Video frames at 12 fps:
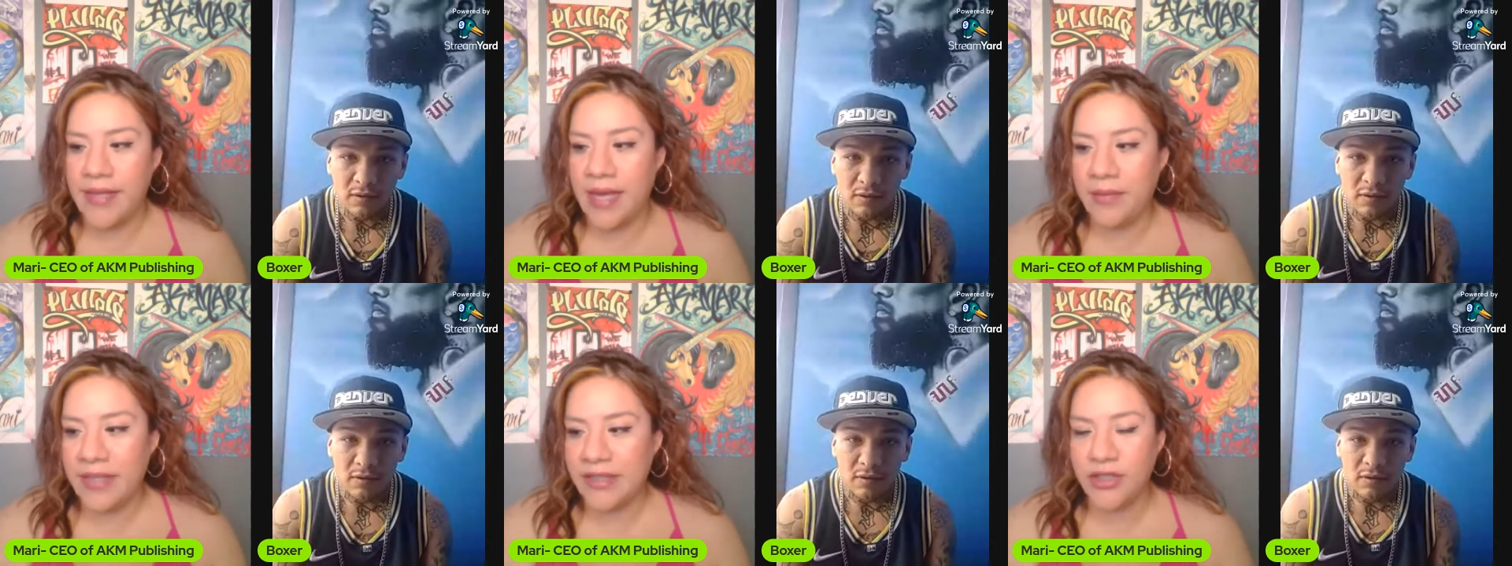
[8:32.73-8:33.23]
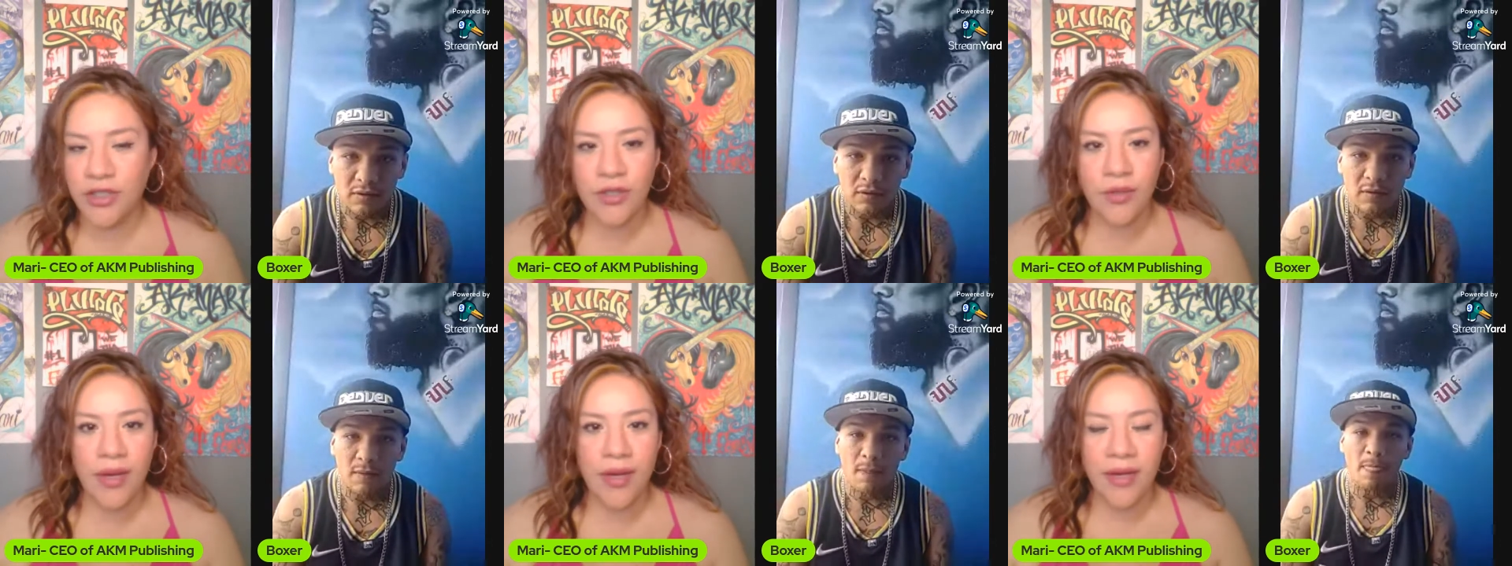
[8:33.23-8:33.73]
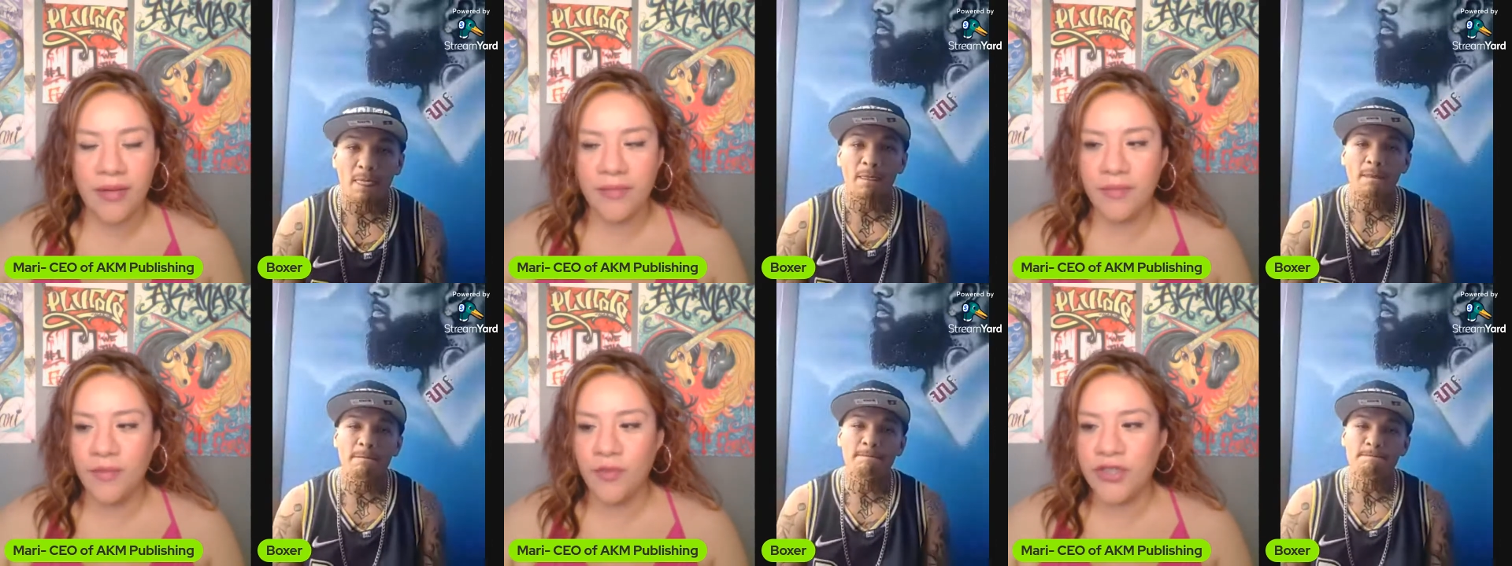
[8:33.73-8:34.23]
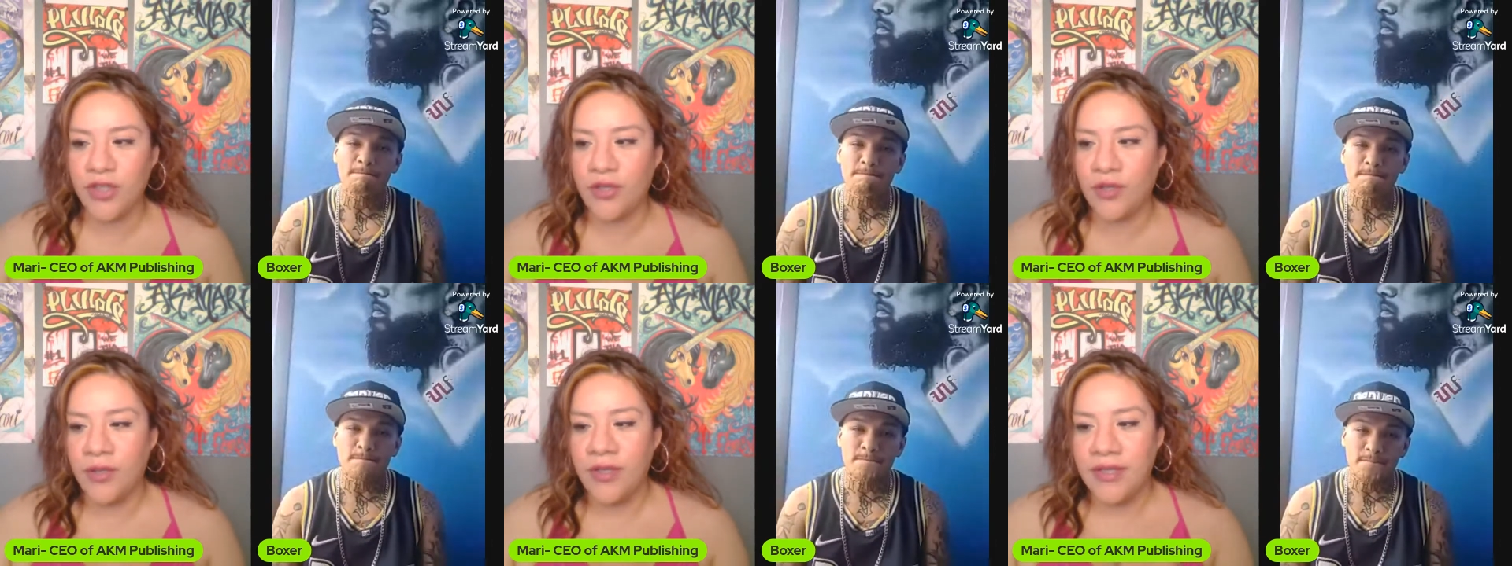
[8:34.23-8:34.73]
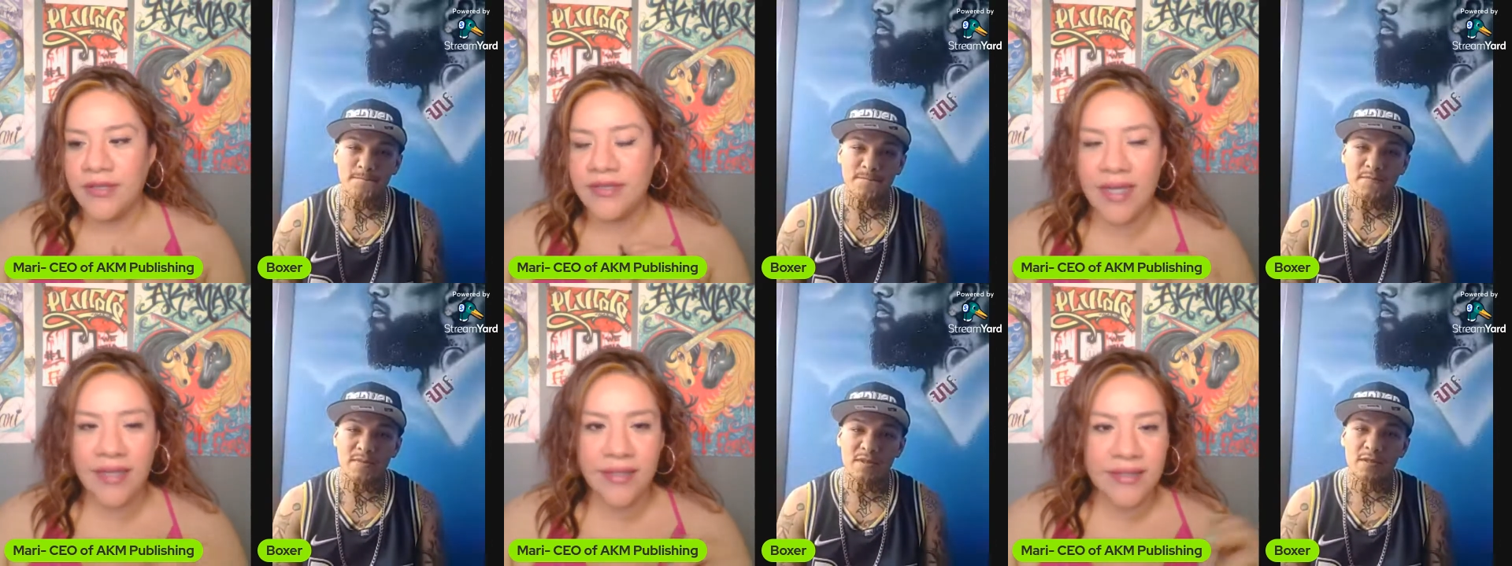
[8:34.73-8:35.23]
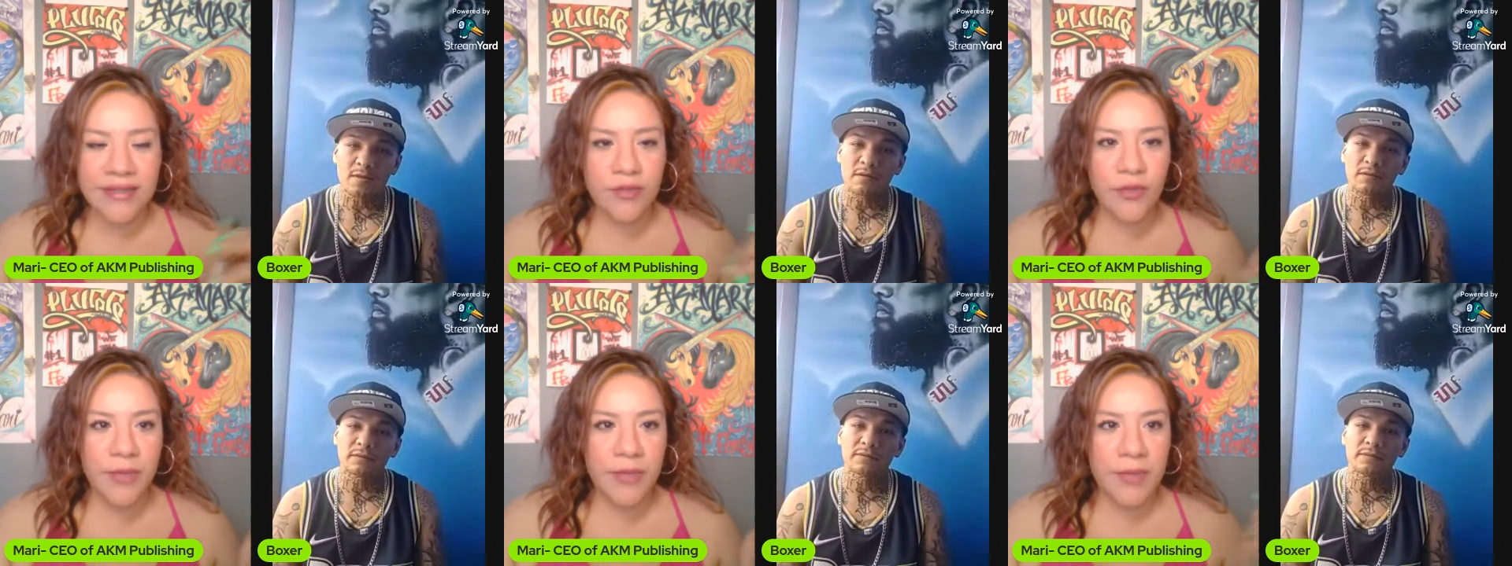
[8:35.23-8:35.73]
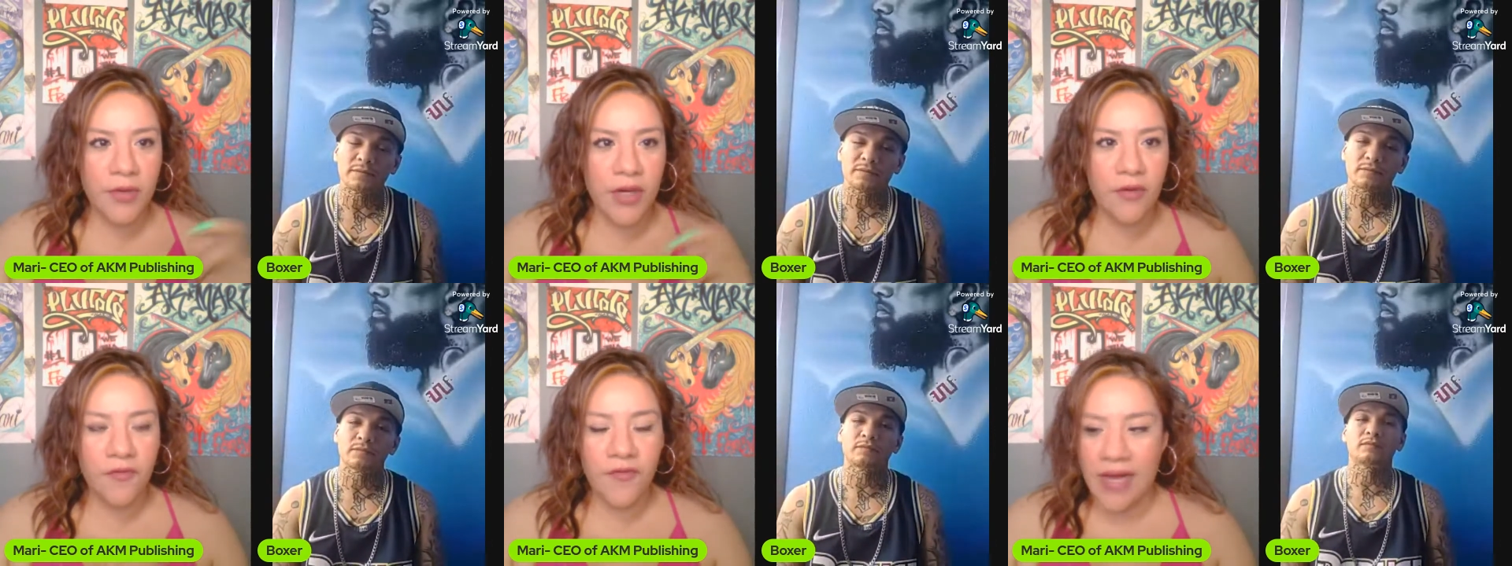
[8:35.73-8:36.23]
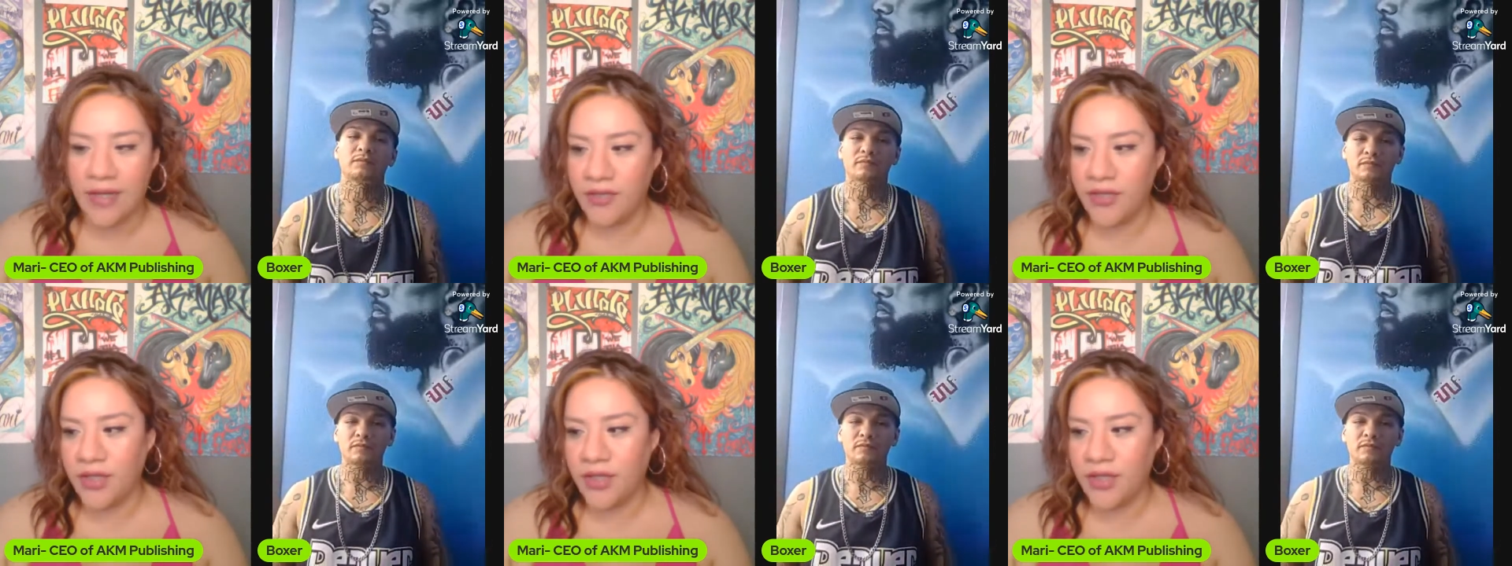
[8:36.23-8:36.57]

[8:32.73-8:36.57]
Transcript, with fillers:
Speaker 1: Yeah, make sure you, um, so tell us where people go follow